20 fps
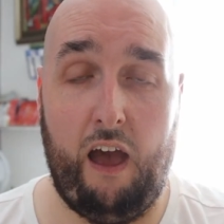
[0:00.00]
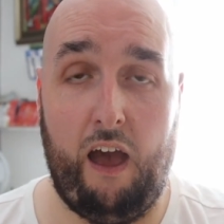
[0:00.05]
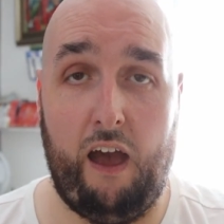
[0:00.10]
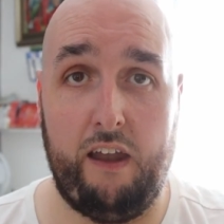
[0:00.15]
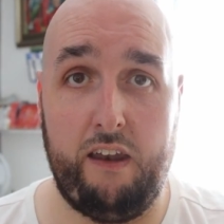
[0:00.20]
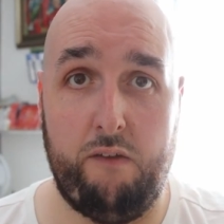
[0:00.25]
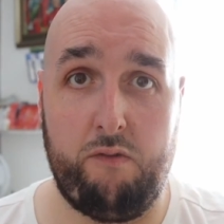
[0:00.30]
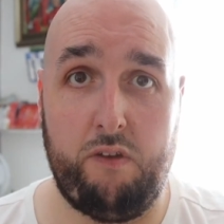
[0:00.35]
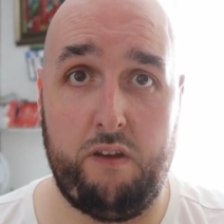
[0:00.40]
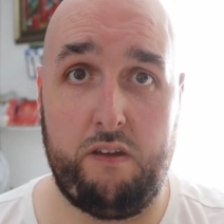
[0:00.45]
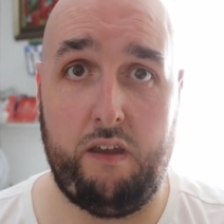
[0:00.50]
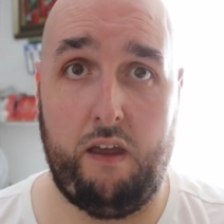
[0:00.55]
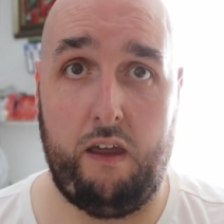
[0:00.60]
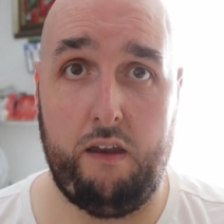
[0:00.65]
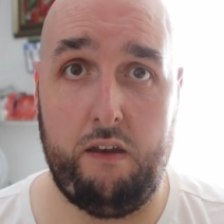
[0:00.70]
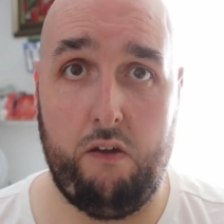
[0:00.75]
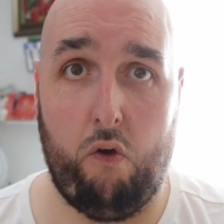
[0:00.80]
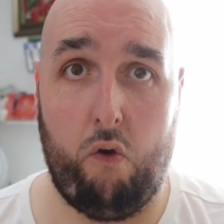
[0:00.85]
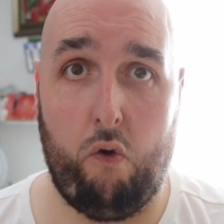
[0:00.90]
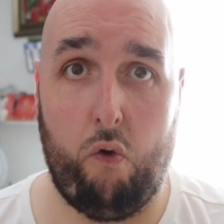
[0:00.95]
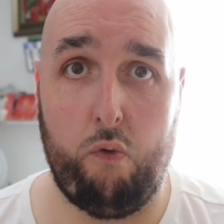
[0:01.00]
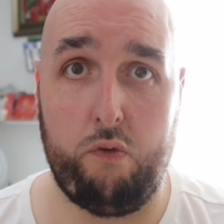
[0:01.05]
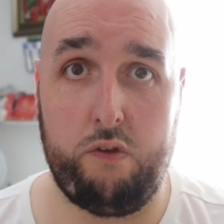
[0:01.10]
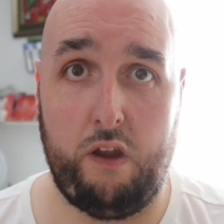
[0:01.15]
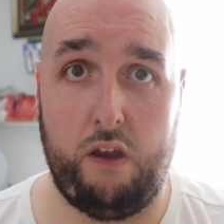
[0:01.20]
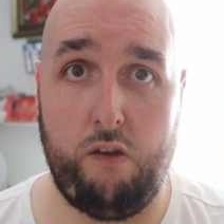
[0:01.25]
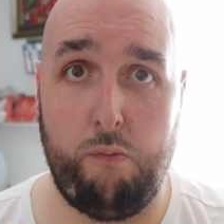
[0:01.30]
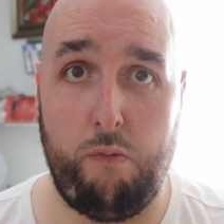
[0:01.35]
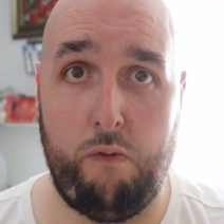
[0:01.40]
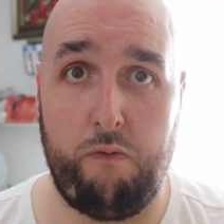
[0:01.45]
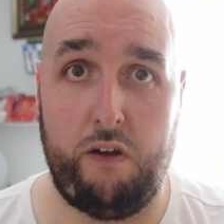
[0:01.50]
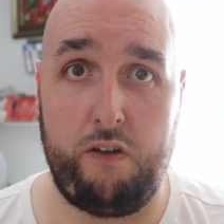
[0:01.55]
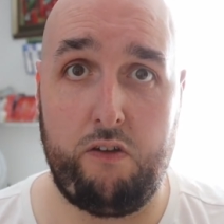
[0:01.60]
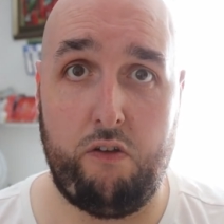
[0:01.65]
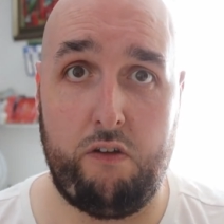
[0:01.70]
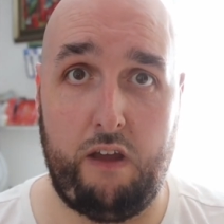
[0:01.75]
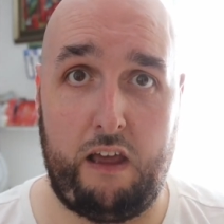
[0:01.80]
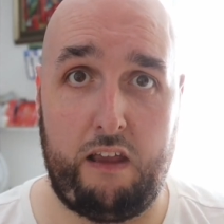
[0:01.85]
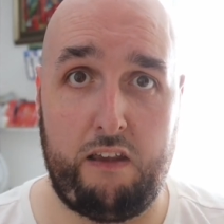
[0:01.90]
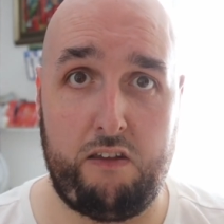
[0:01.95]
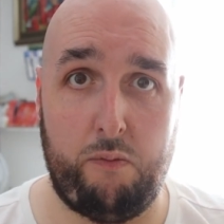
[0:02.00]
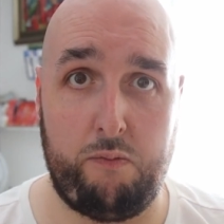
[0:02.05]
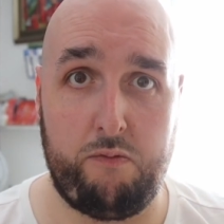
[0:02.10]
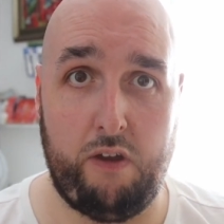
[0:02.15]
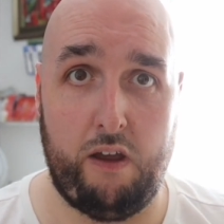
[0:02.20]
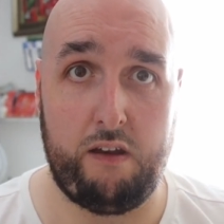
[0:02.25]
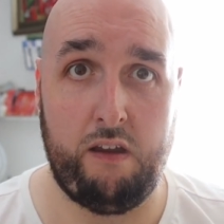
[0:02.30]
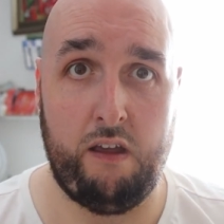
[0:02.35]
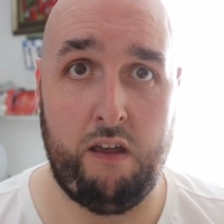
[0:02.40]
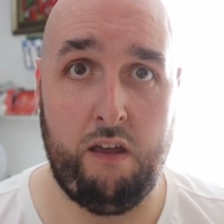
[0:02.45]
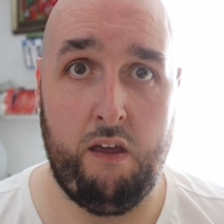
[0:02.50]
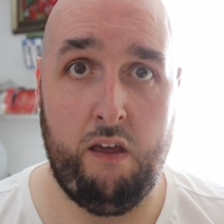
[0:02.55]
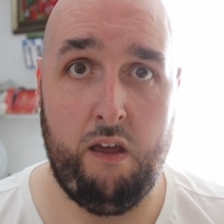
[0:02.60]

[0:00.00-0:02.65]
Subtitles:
and if they say no, then you move on to your next subject